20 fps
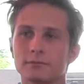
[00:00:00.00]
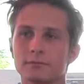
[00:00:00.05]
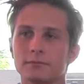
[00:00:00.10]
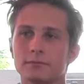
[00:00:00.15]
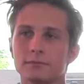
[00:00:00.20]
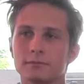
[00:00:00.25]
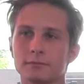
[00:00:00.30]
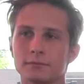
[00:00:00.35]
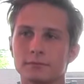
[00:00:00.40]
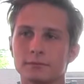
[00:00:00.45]

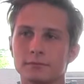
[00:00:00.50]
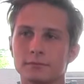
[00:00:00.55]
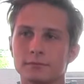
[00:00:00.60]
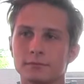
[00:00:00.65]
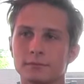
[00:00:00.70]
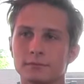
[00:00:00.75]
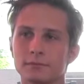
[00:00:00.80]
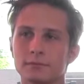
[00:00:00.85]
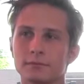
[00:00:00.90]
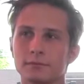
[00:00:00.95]

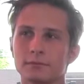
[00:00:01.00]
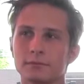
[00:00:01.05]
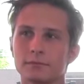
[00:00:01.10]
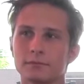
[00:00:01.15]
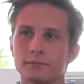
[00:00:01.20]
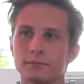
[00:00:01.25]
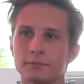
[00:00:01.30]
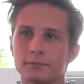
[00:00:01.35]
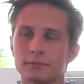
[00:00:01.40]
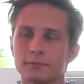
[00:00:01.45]

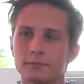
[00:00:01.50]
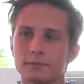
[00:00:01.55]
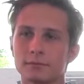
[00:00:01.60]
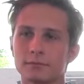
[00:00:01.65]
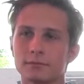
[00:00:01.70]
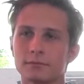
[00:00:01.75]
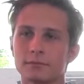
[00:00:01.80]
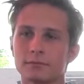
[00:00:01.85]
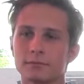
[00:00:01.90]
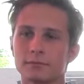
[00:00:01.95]

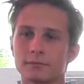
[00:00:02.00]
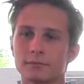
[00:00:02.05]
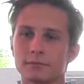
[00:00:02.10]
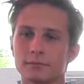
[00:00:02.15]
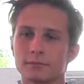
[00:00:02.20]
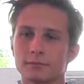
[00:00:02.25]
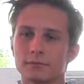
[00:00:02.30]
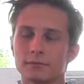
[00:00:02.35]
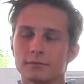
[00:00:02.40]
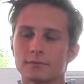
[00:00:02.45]

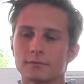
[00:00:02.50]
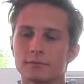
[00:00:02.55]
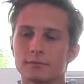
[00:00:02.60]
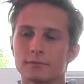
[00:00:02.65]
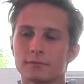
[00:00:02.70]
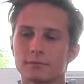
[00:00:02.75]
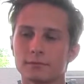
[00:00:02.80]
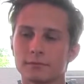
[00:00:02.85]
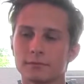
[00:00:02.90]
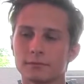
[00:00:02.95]

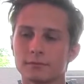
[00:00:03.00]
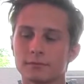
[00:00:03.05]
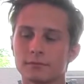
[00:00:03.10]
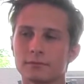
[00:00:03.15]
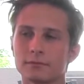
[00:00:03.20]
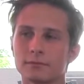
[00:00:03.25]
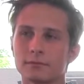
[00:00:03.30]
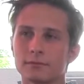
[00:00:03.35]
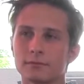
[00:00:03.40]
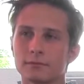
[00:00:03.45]

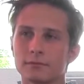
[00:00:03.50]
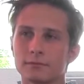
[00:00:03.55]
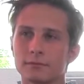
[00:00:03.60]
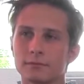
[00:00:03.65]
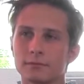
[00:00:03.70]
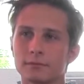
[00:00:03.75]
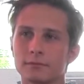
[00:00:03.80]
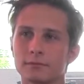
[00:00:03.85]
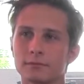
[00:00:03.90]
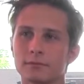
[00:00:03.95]

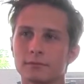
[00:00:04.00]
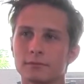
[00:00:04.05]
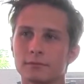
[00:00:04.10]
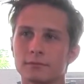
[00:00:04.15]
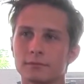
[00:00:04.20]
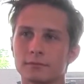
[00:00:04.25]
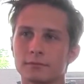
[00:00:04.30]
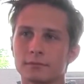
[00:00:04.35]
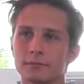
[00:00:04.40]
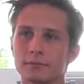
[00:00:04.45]

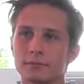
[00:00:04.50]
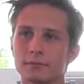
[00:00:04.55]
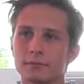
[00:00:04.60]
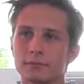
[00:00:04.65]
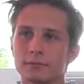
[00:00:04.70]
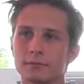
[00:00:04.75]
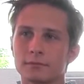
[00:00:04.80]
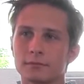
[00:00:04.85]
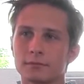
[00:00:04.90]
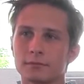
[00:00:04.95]
(silent)